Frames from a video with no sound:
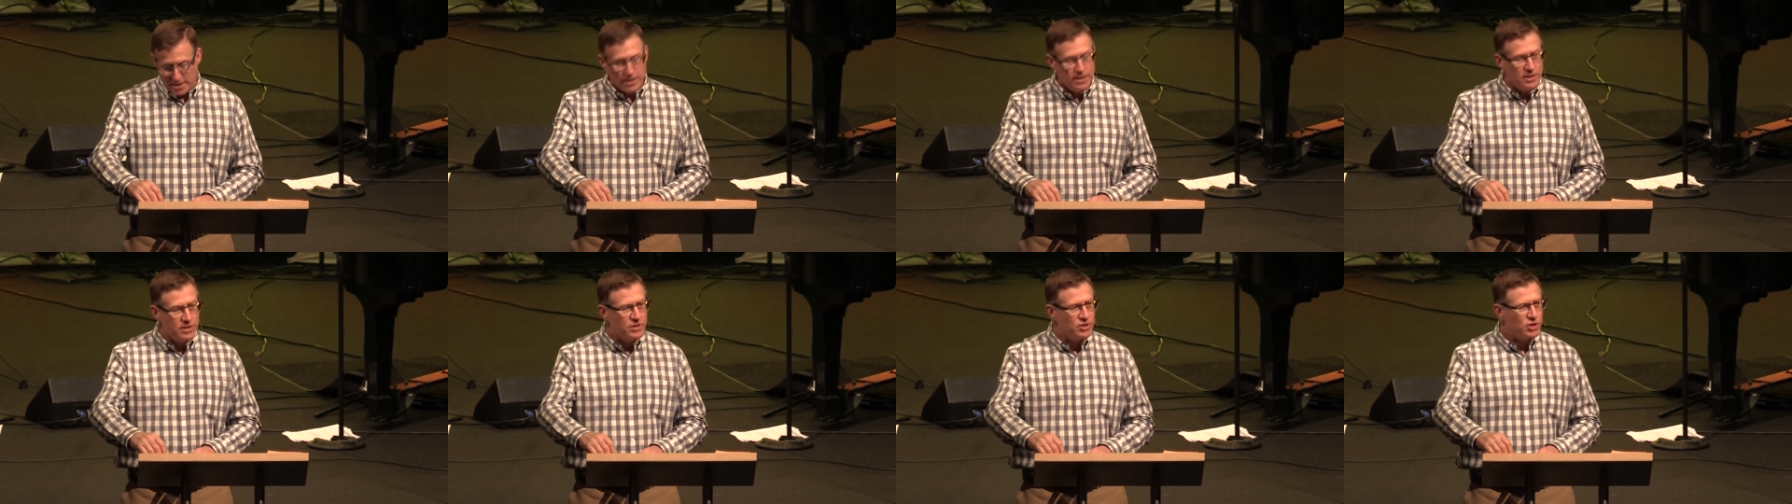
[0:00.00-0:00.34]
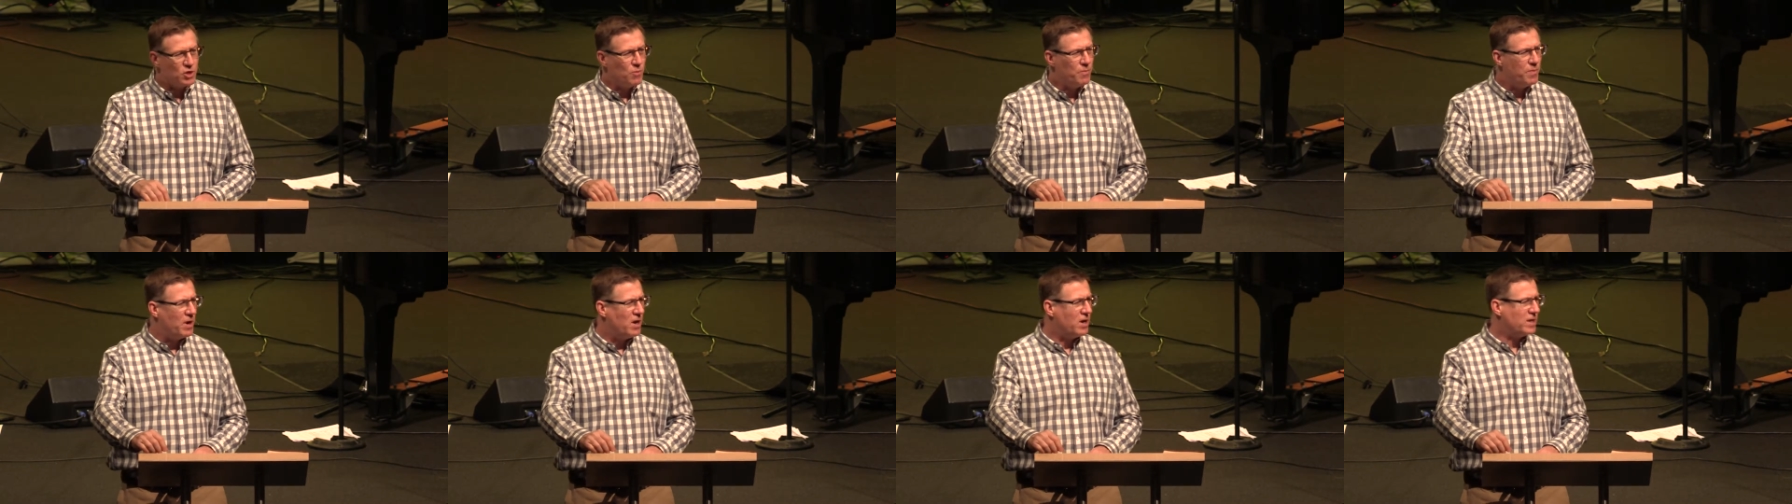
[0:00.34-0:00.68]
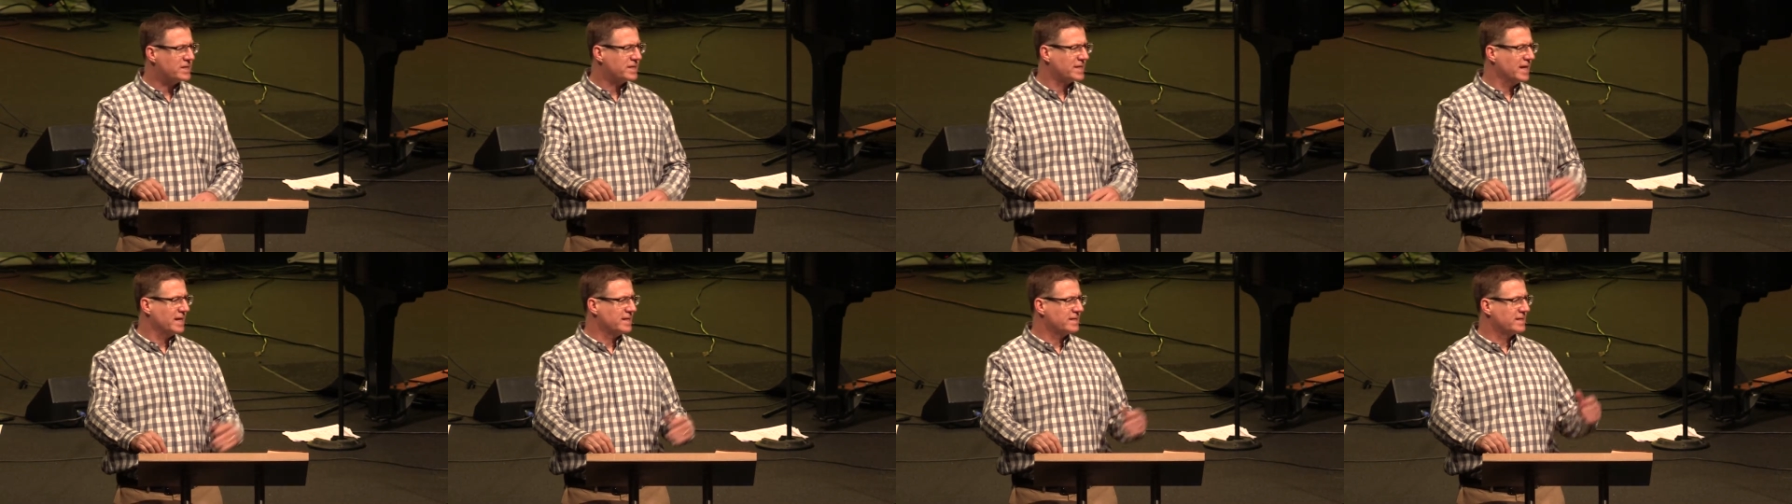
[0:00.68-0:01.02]
So, Paul
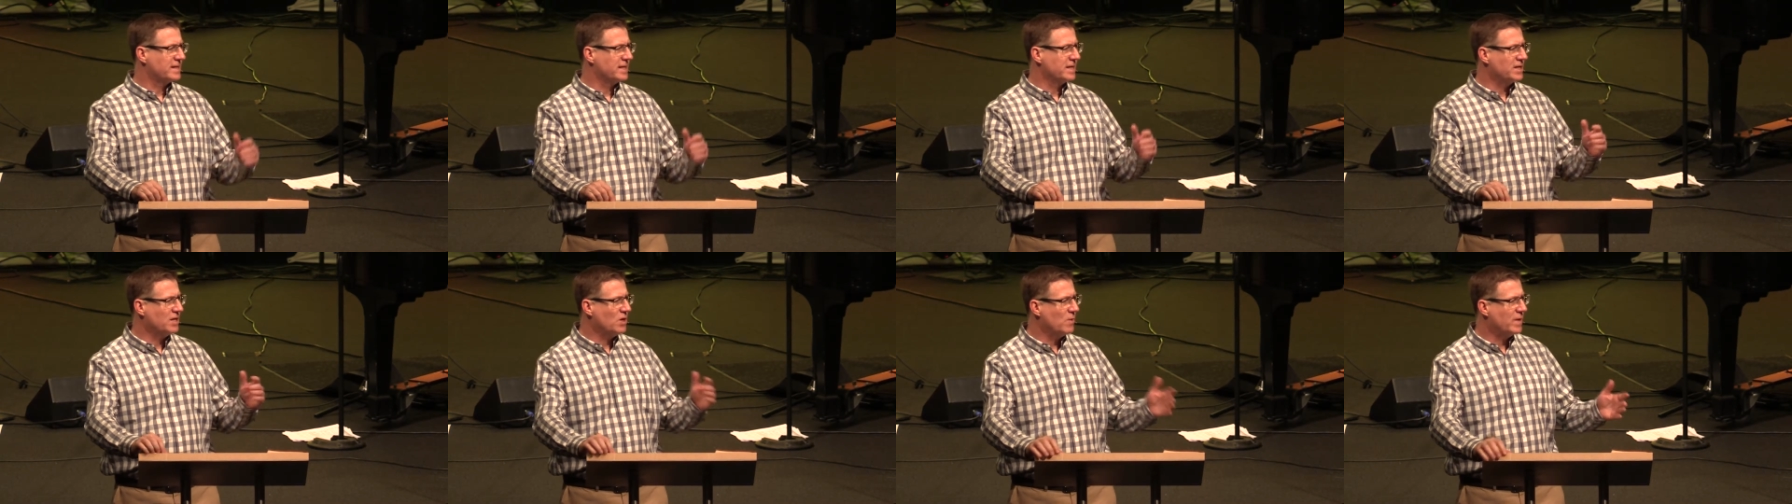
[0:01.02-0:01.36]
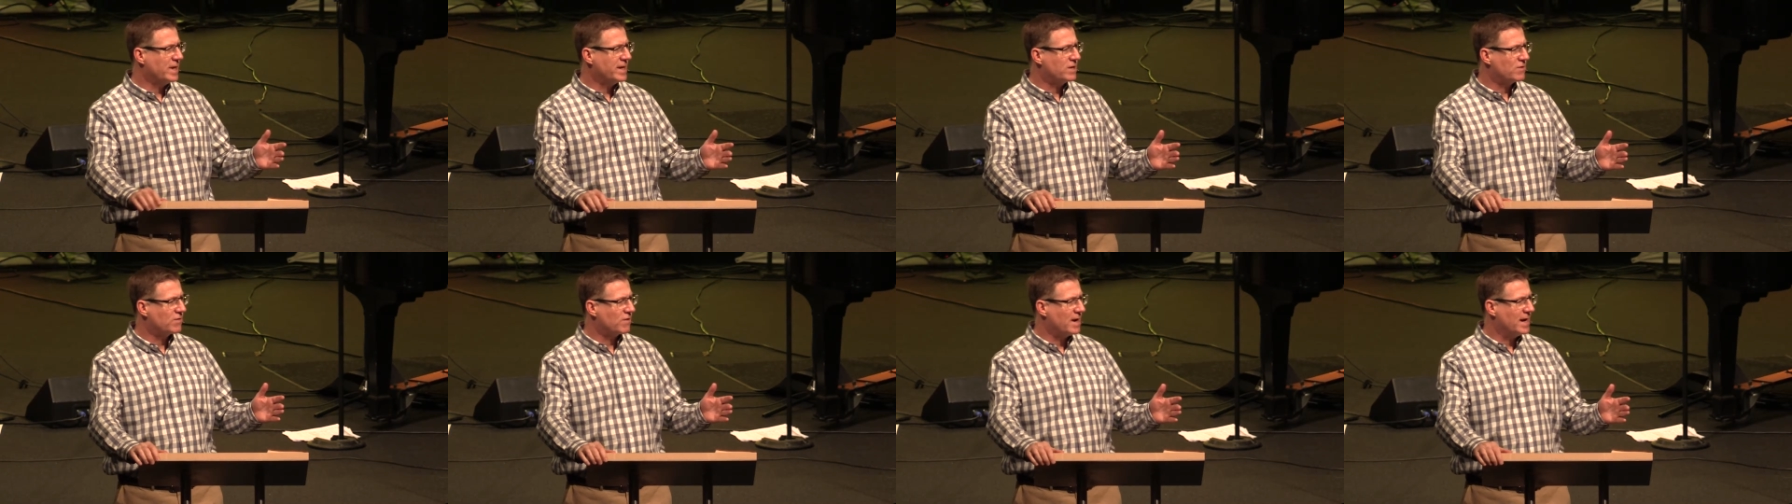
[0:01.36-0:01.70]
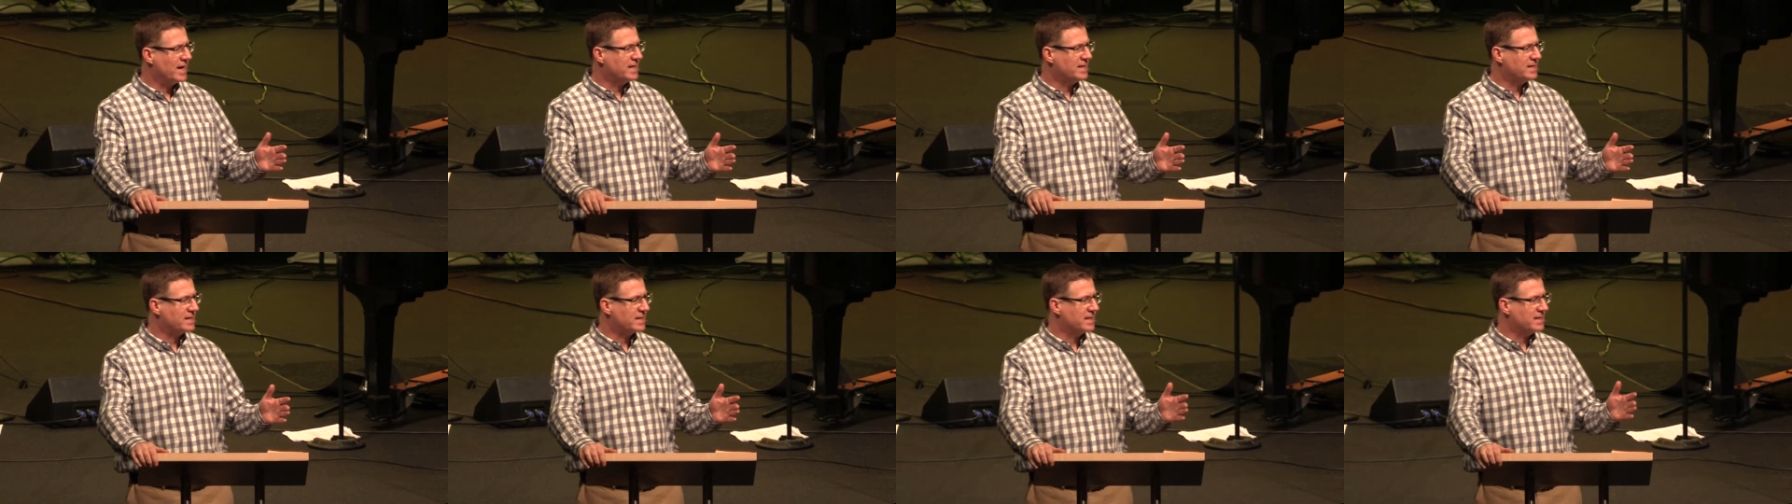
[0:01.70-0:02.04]
says that knowing
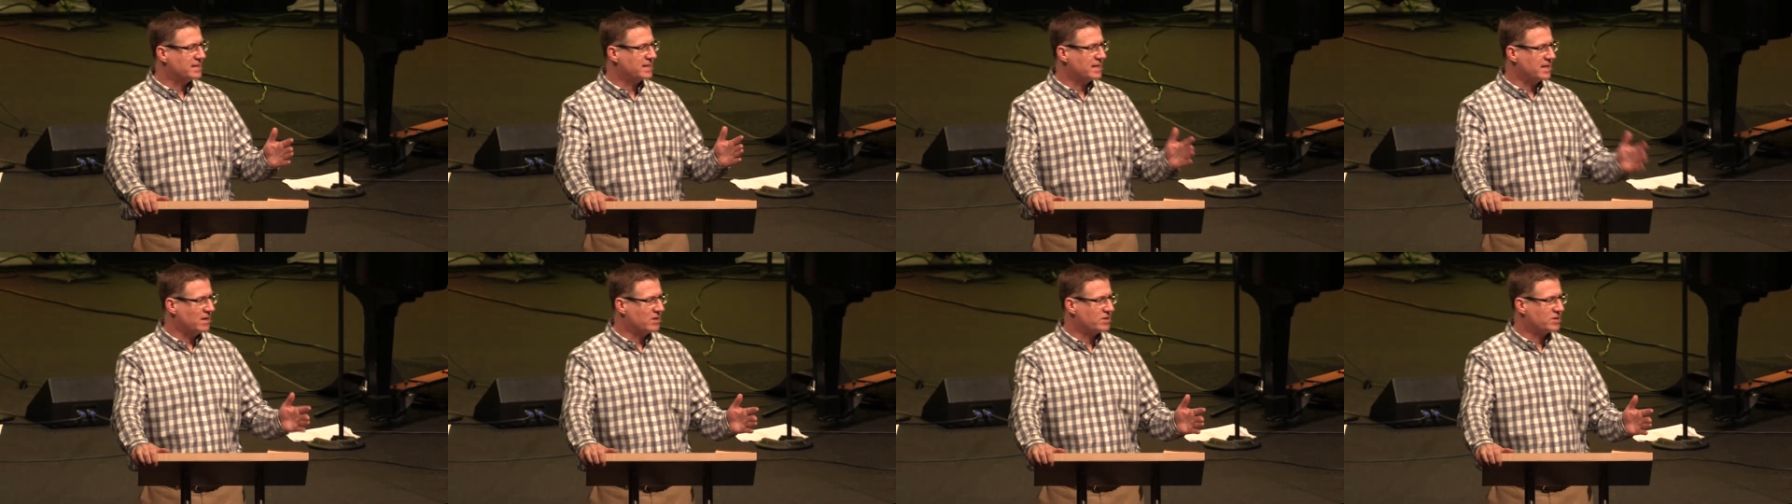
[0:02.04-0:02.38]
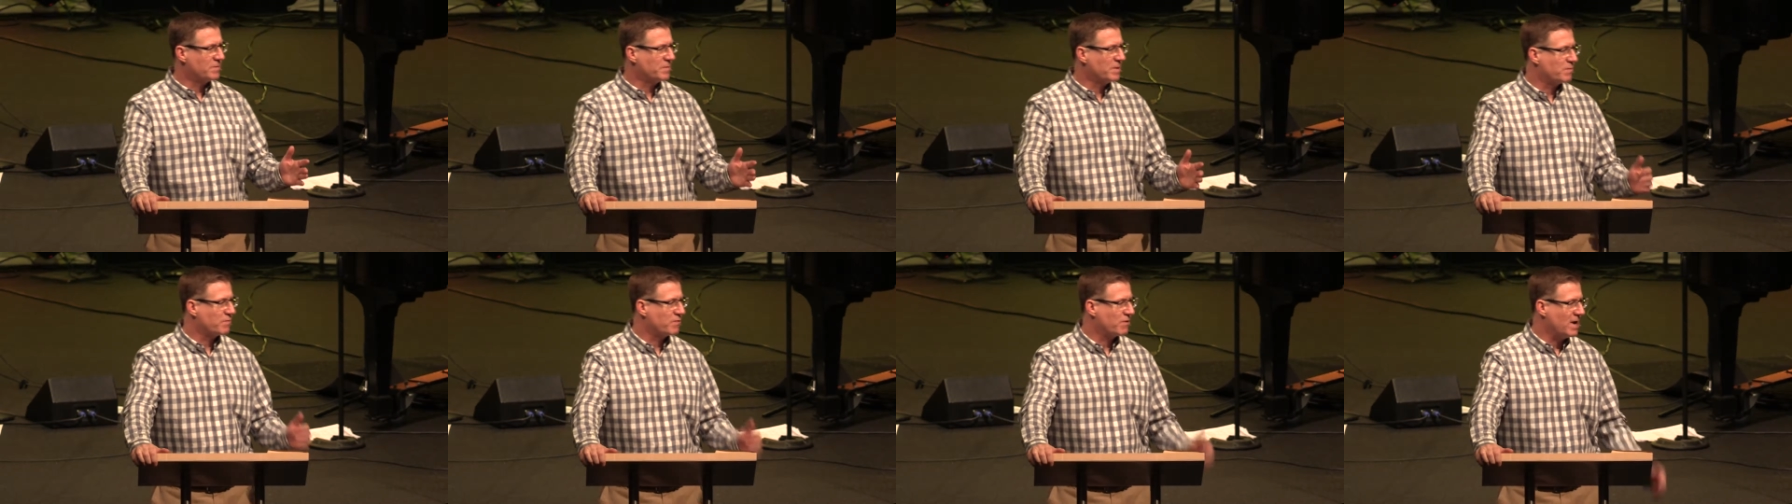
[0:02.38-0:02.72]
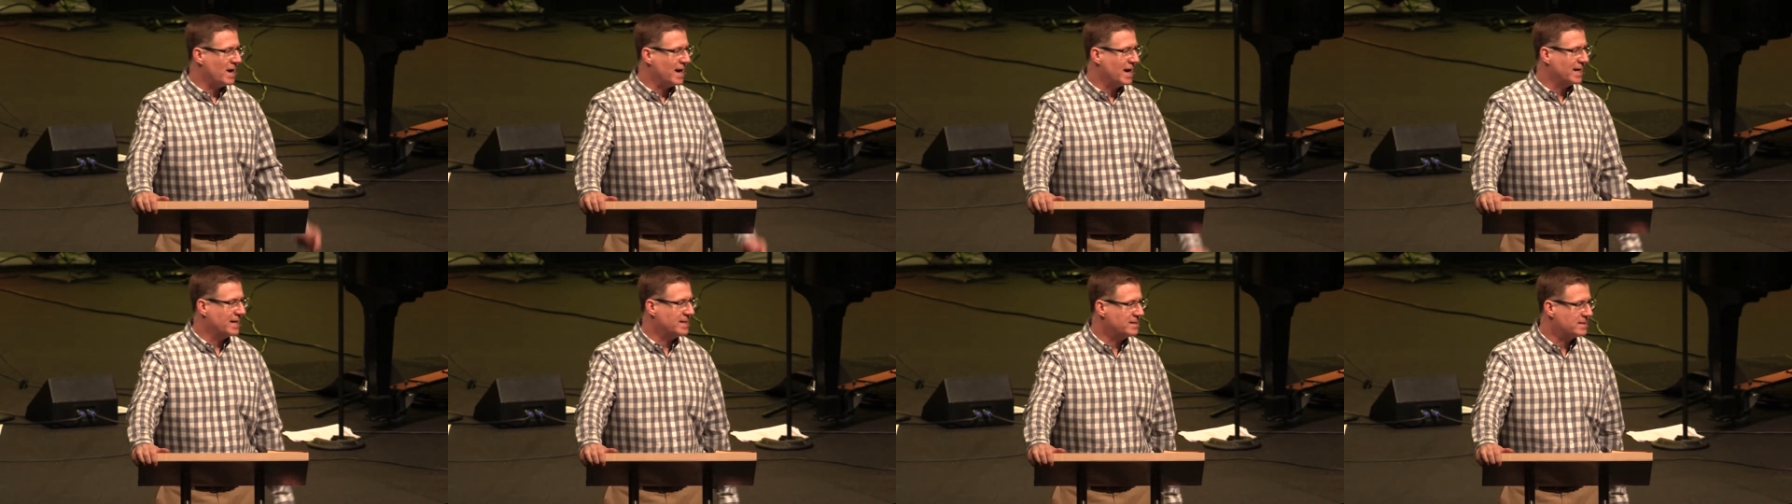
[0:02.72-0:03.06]
Christ is the ultimate
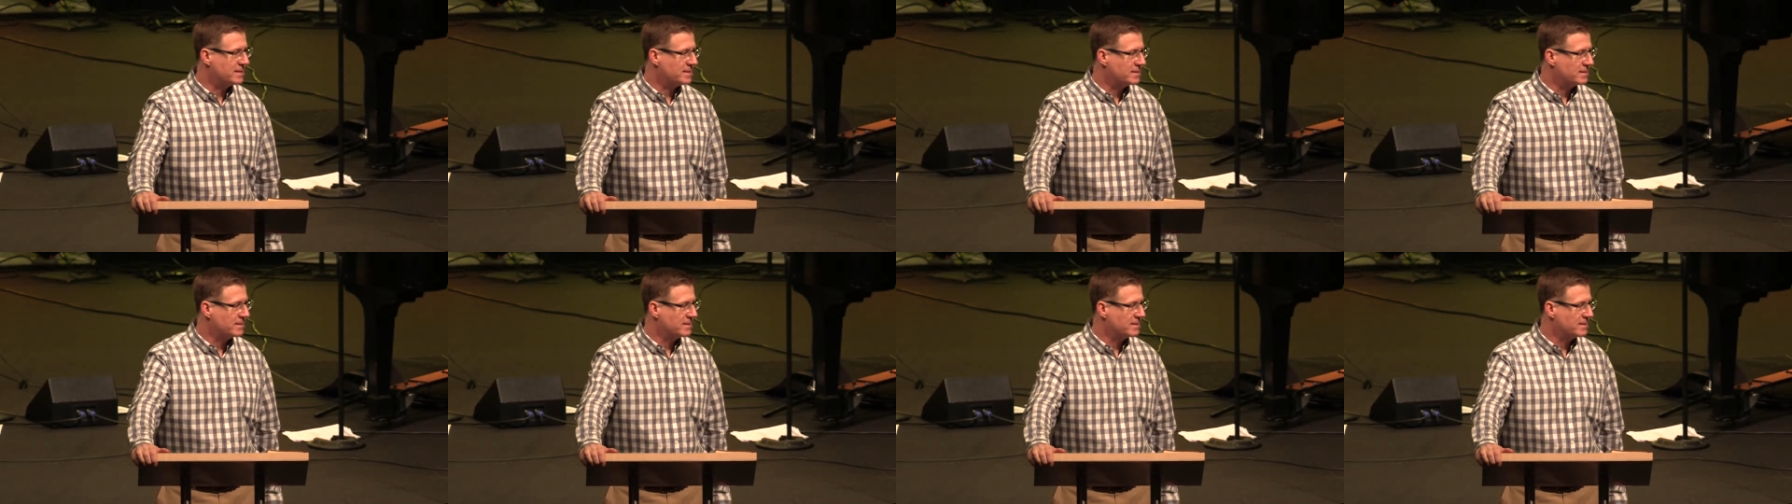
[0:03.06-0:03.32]
prize,